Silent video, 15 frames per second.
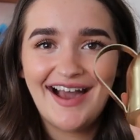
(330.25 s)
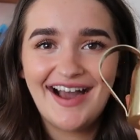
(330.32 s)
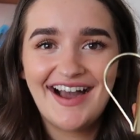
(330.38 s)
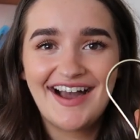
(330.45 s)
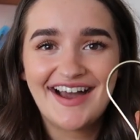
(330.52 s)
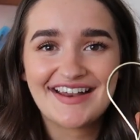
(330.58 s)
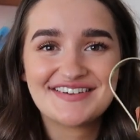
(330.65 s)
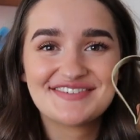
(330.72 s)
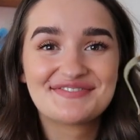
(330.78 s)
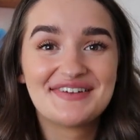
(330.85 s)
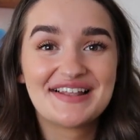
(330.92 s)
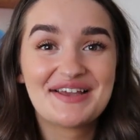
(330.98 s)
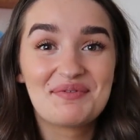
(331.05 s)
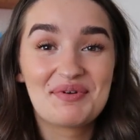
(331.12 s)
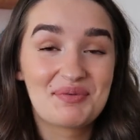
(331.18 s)
and
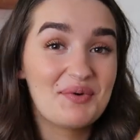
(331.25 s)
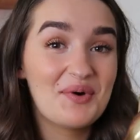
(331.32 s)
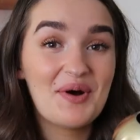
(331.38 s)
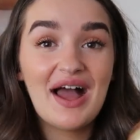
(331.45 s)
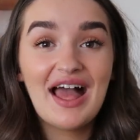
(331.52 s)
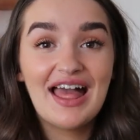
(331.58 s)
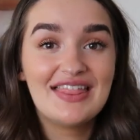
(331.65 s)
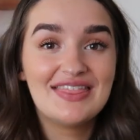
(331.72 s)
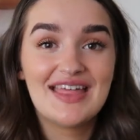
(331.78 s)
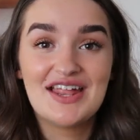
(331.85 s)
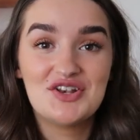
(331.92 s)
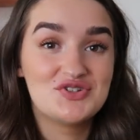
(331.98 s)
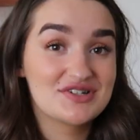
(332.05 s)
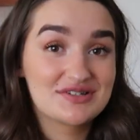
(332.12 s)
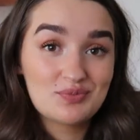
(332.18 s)
fill it with water, and
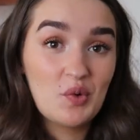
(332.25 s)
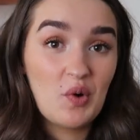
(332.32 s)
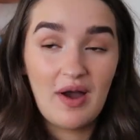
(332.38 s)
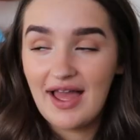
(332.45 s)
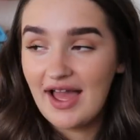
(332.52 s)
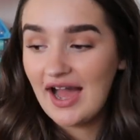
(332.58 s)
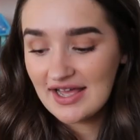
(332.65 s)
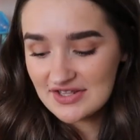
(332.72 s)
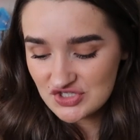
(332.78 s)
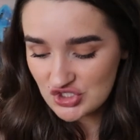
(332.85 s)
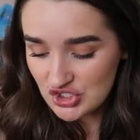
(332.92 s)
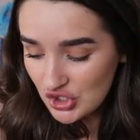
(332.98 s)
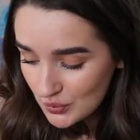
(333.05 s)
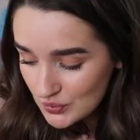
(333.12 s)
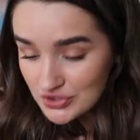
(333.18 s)
then just water as
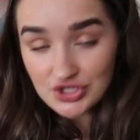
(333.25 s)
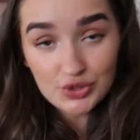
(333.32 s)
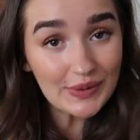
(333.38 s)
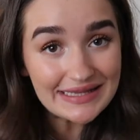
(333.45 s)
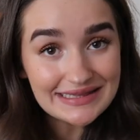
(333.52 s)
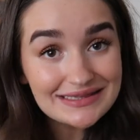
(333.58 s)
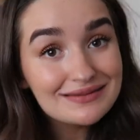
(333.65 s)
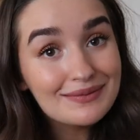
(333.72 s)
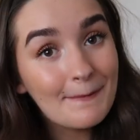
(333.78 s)
usual.